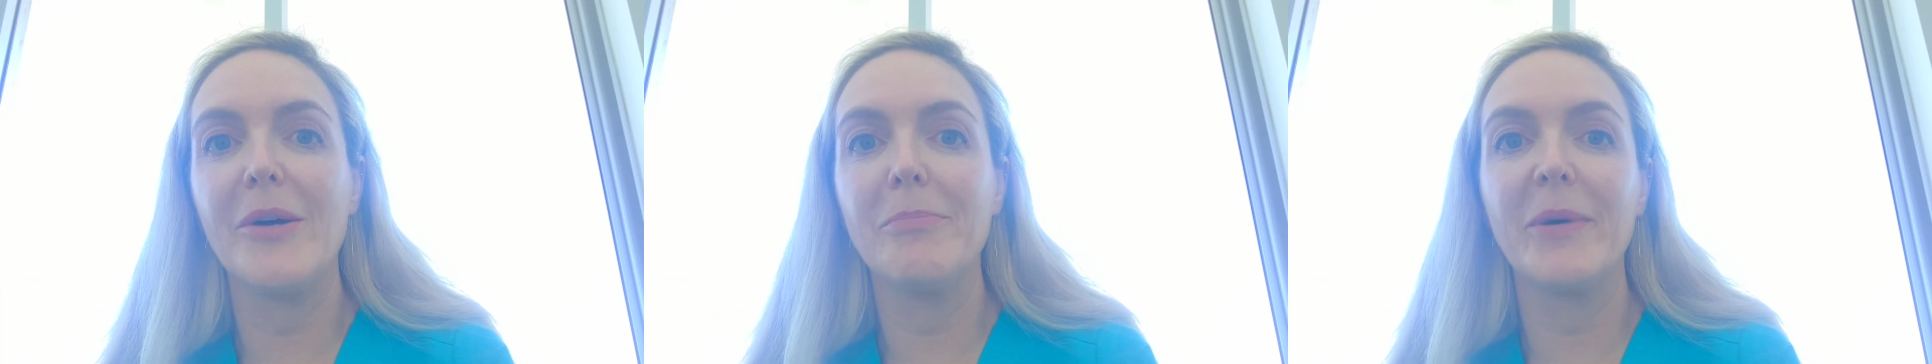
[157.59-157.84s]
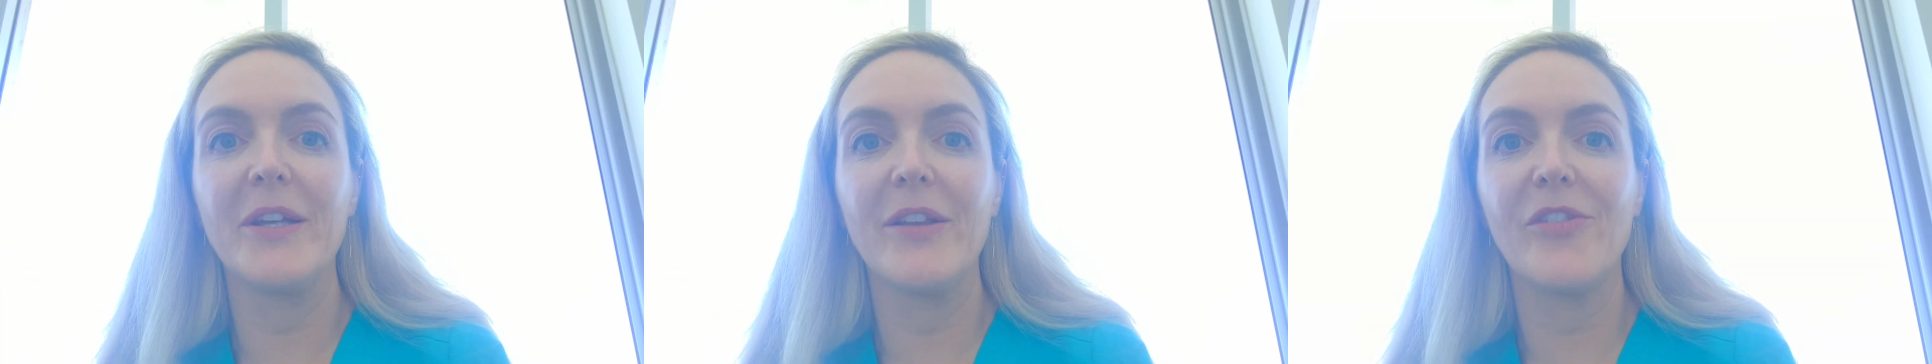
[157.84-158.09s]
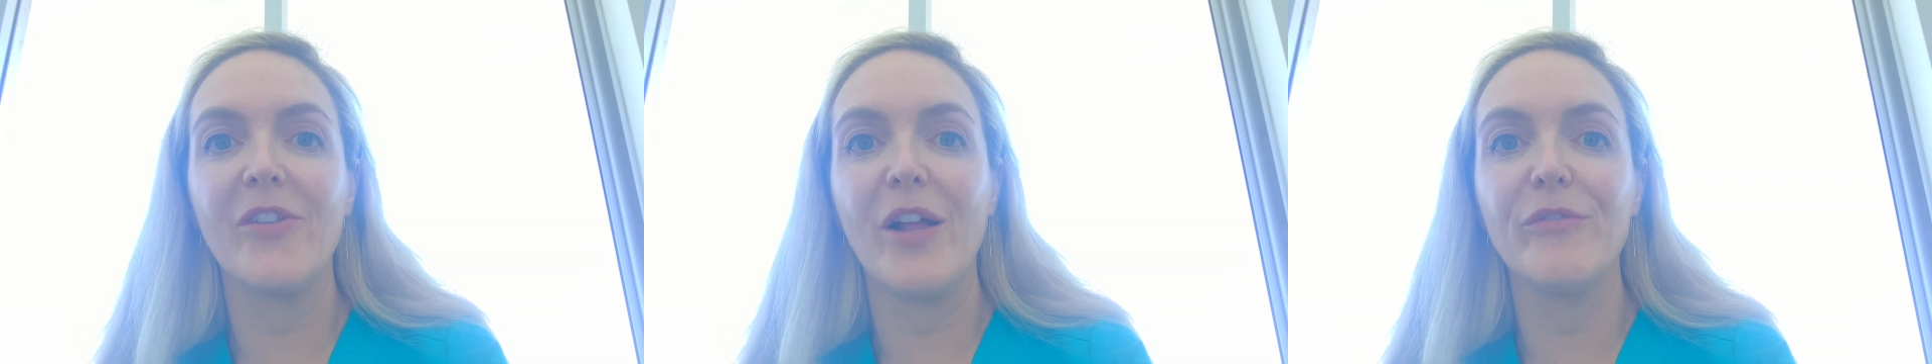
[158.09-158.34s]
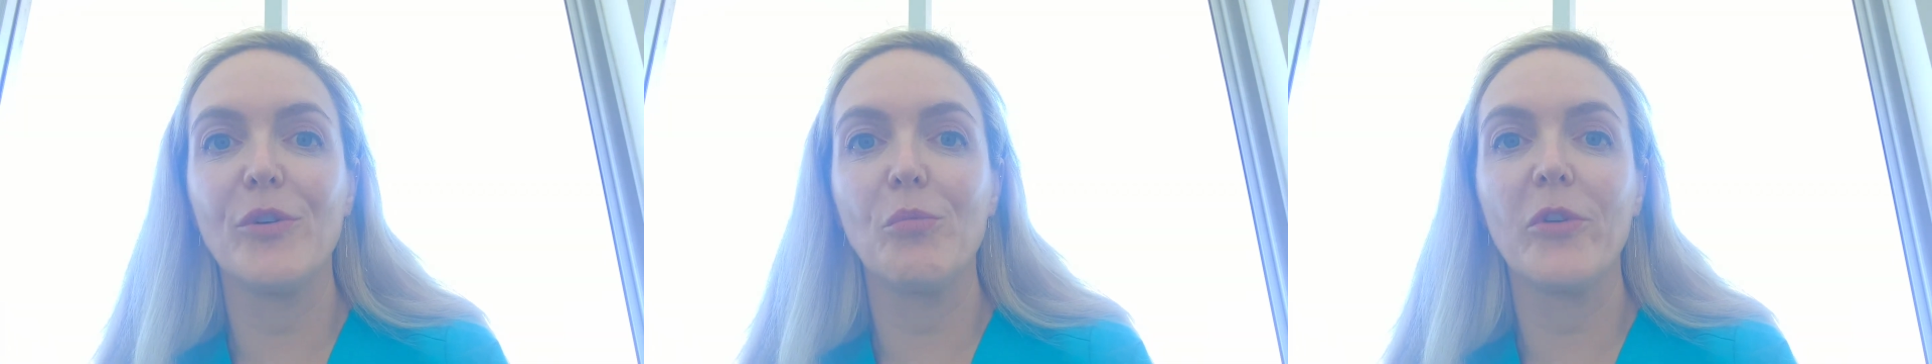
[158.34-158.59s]
by
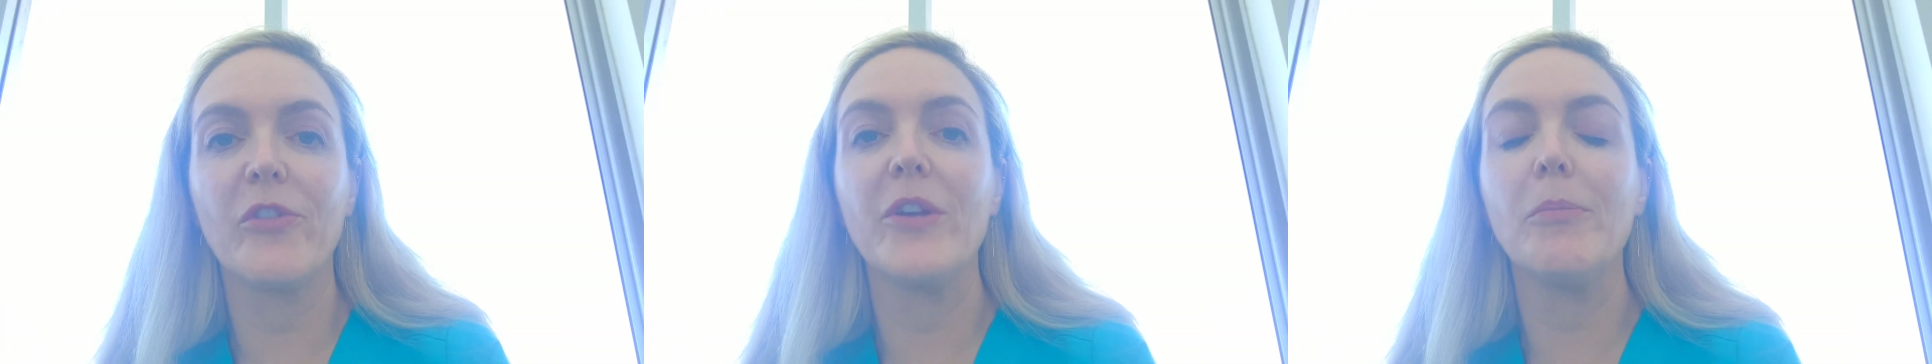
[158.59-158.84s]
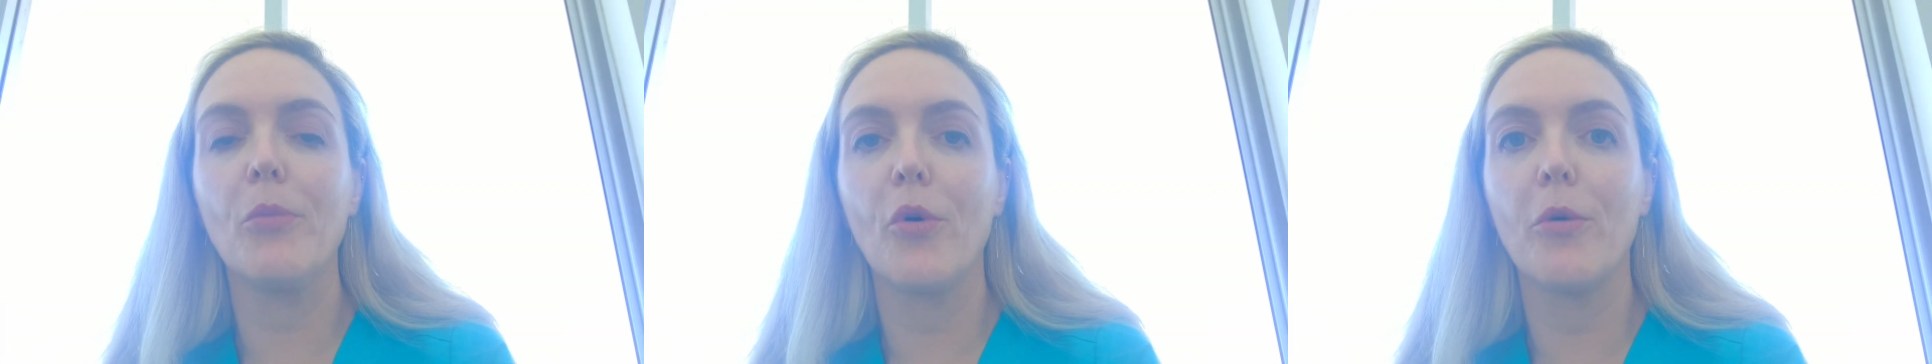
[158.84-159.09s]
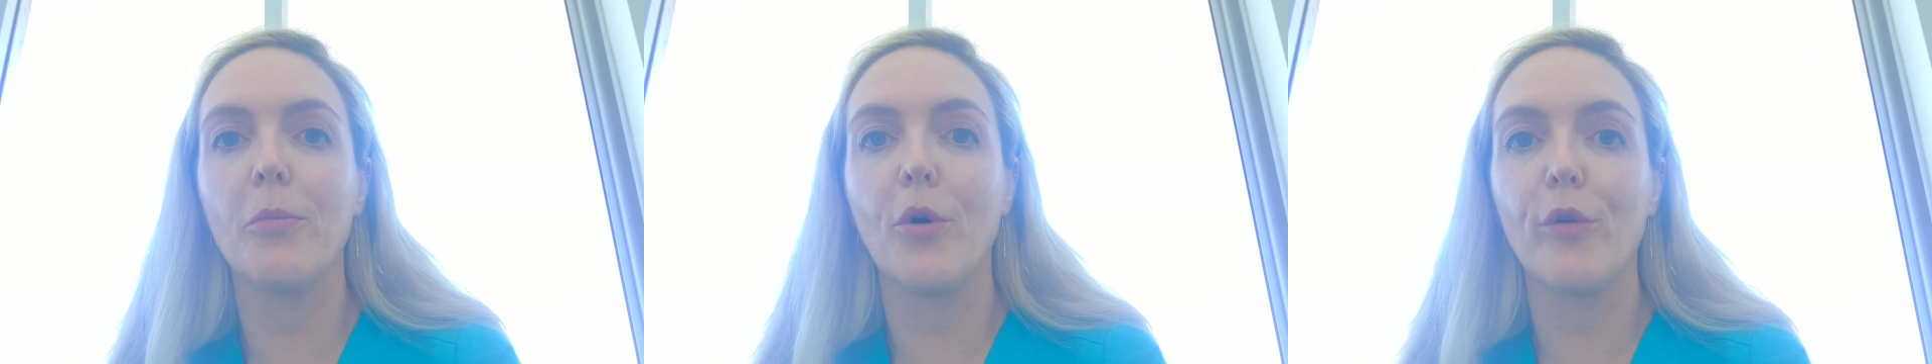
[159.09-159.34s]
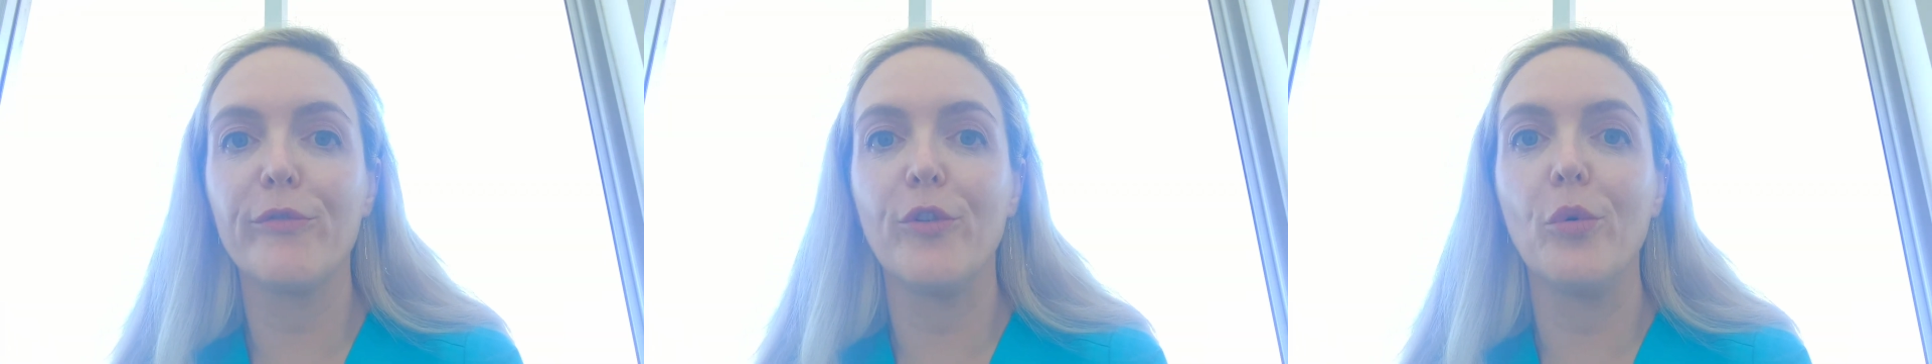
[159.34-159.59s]
itself, and we're seeing more and more
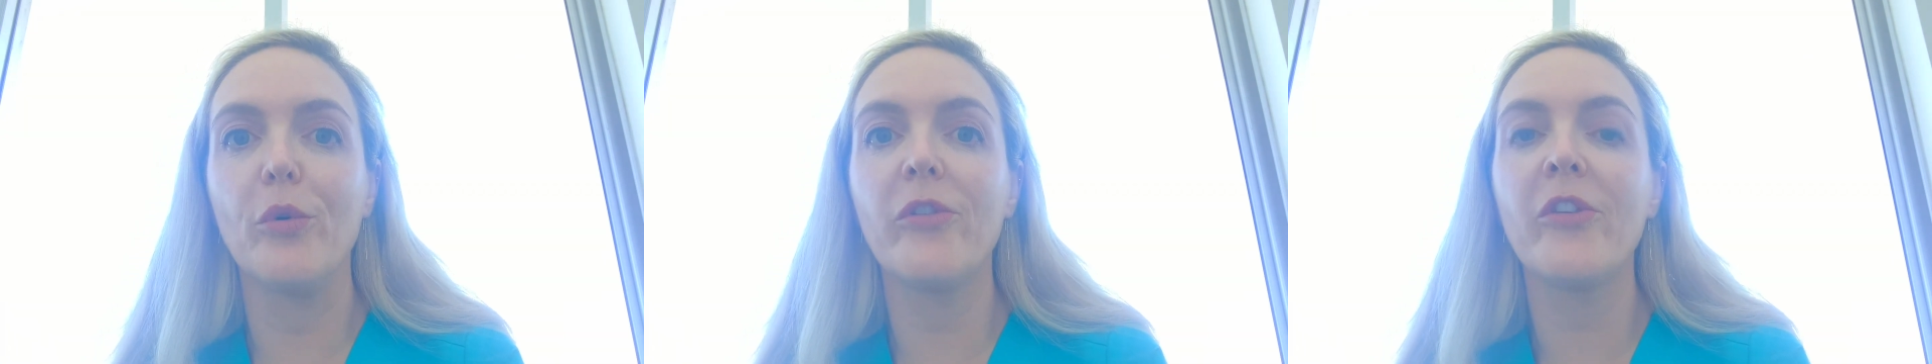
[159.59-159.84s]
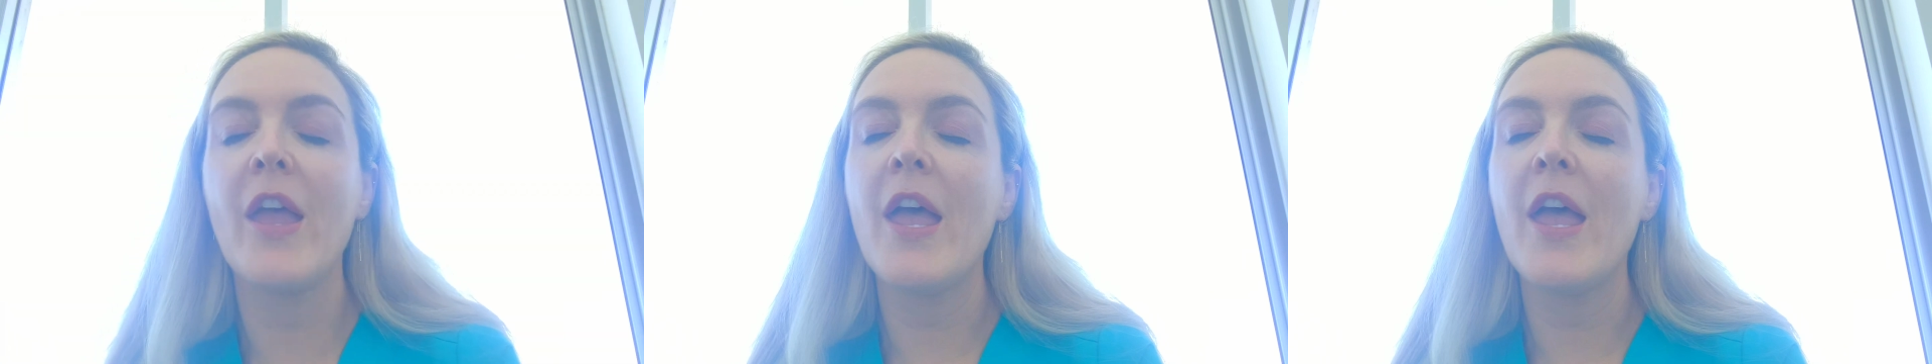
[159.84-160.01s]
folks